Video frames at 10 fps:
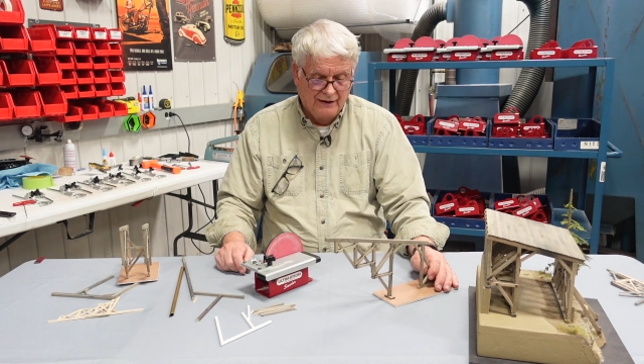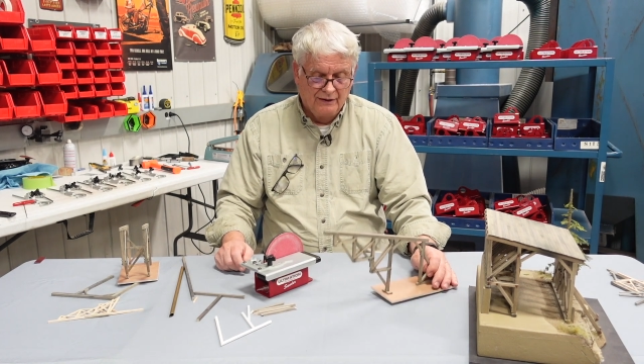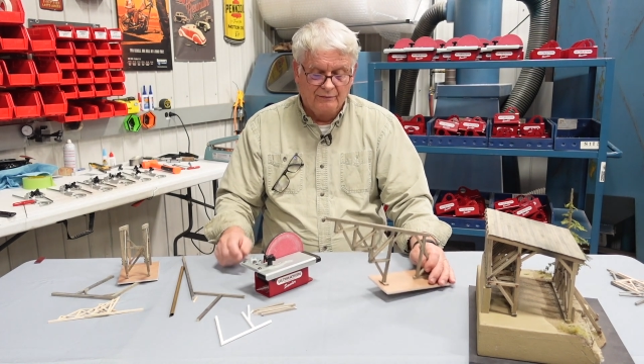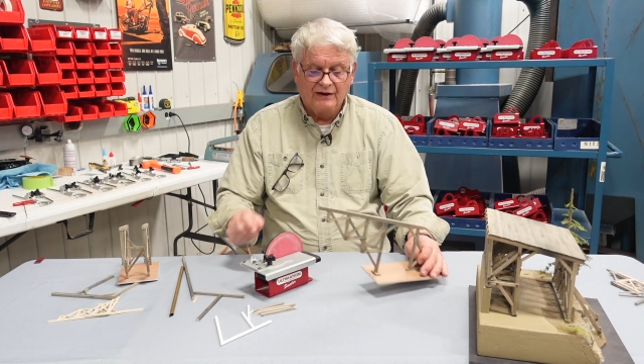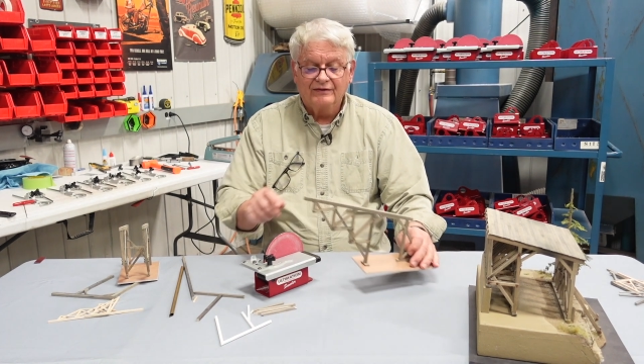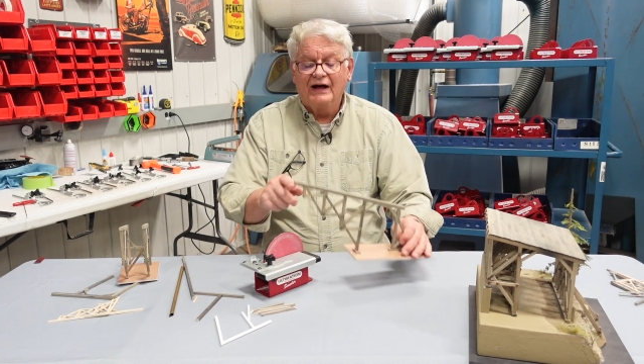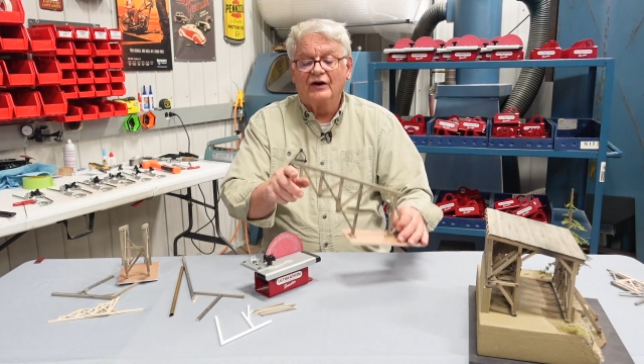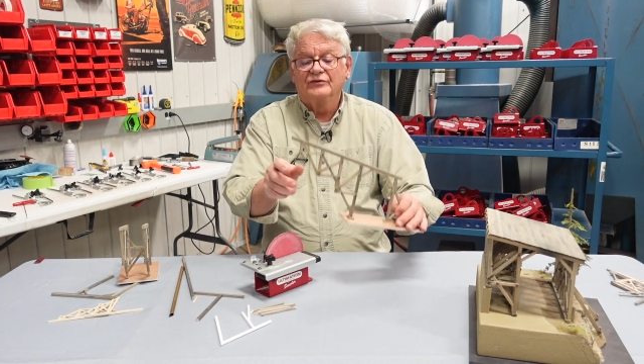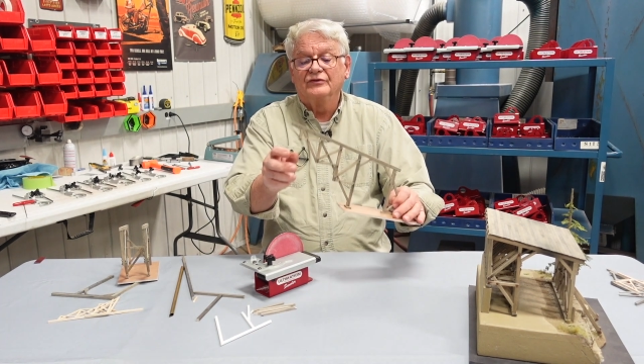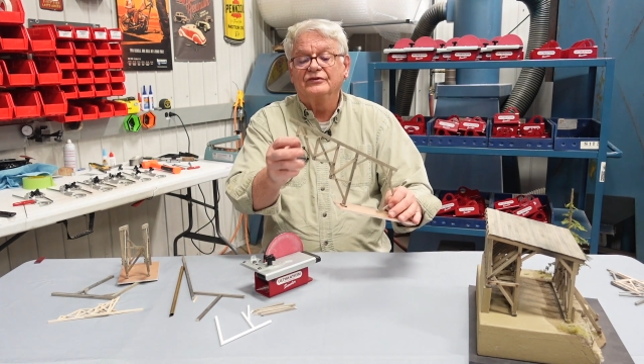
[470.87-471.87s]
make
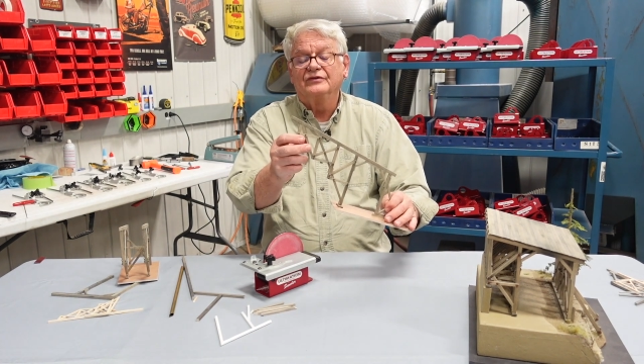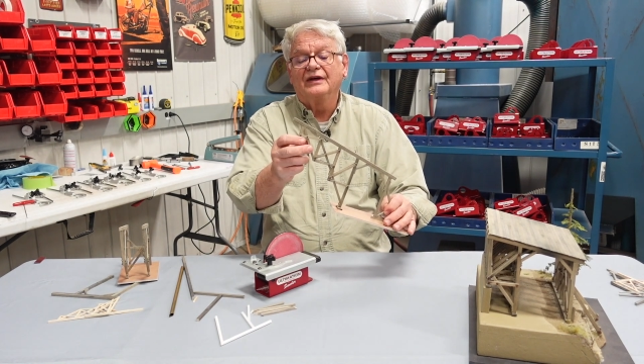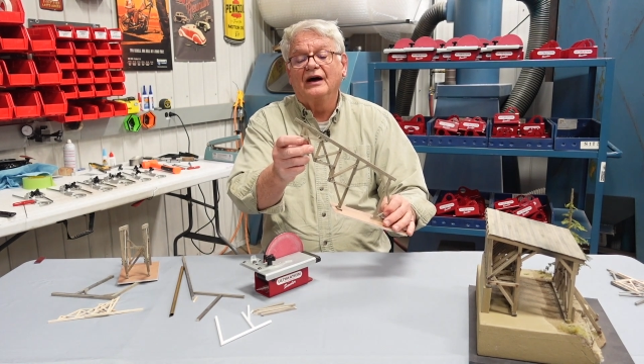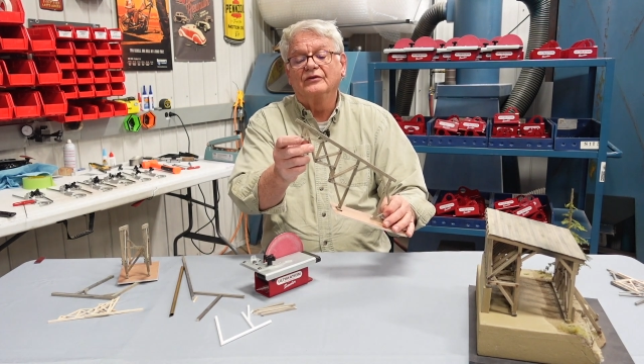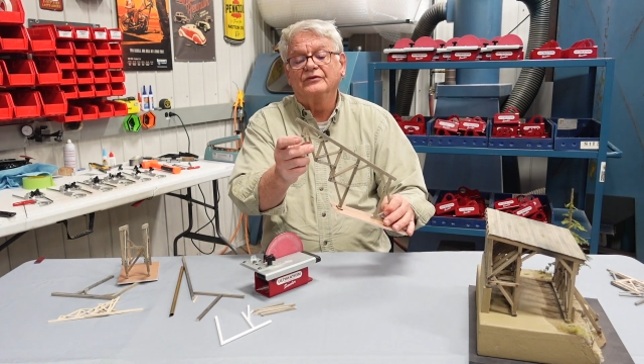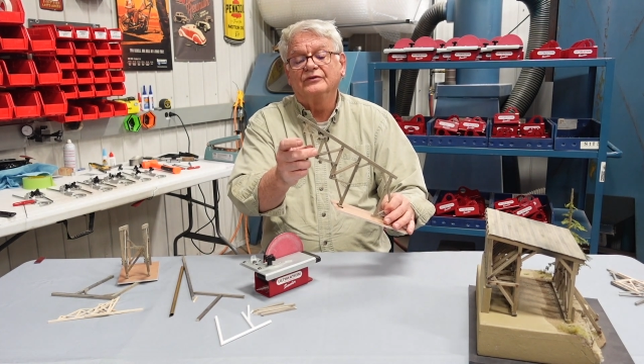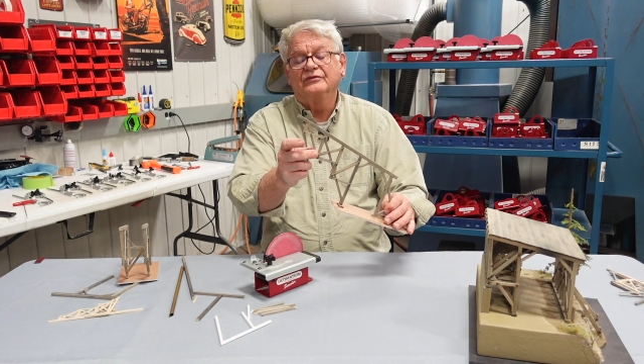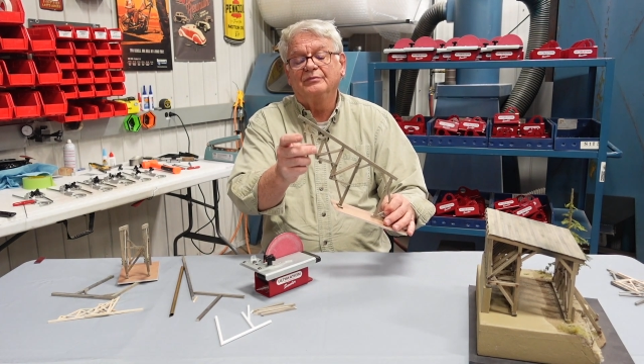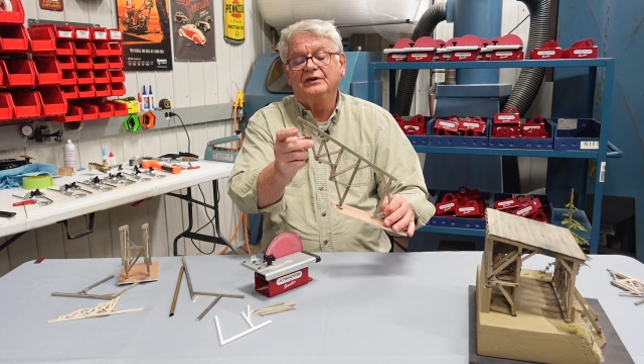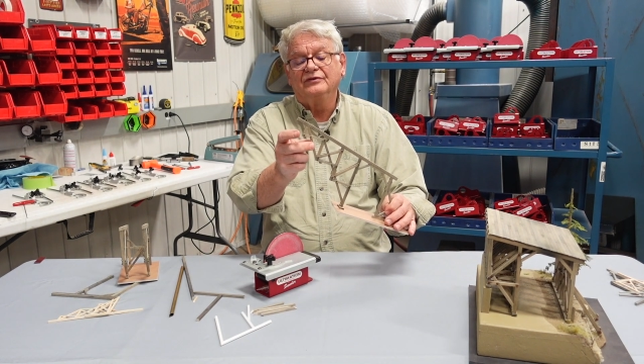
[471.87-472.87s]
thousands and thousands of
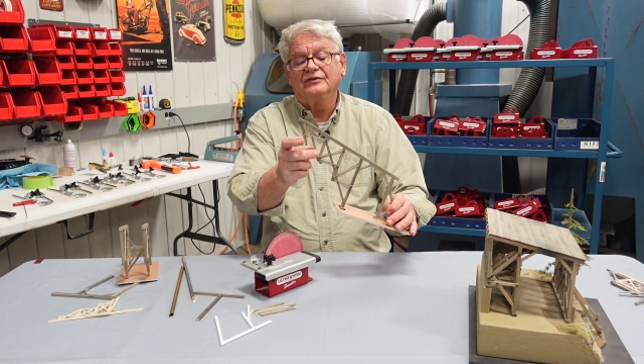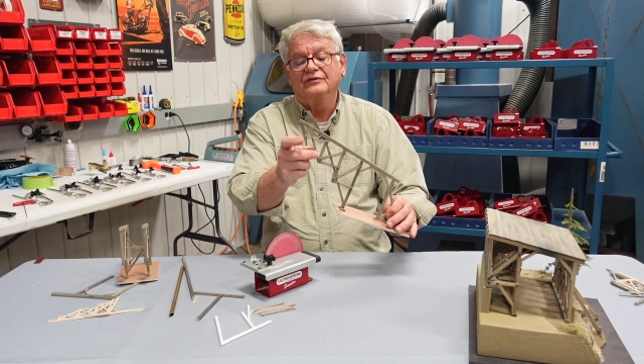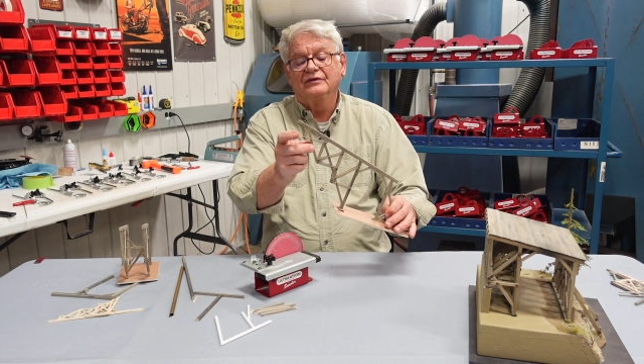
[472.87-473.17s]
pieces